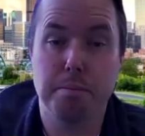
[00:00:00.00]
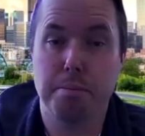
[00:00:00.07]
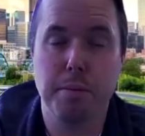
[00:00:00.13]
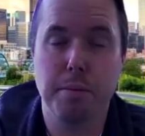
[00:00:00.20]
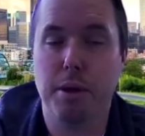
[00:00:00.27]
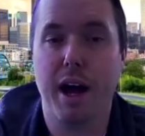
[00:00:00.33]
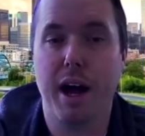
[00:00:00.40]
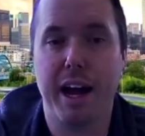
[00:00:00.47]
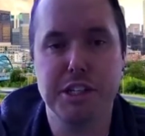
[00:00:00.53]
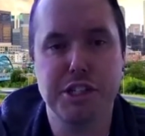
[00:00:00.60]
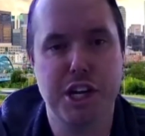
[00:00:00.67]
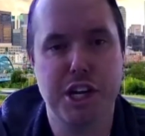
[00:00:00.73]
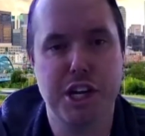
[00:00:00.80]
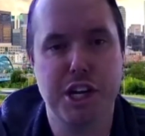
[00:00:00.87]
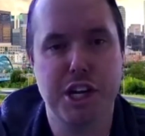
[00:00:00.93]

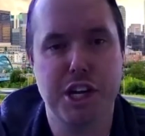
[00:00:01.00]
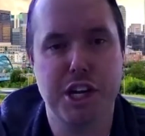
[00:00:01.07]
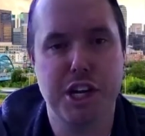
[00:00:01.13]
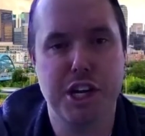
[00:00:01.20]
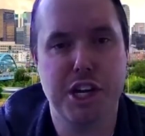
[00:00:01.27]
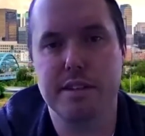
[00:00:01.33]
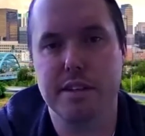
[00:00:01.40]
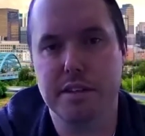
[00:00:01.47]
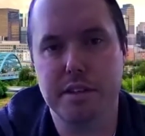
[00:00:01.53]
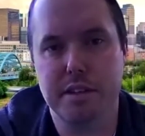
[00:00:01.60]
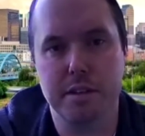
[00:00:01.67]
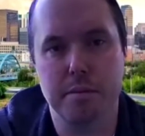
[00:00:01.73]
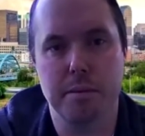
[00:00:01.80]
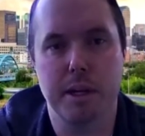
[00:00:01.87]
hijacking the system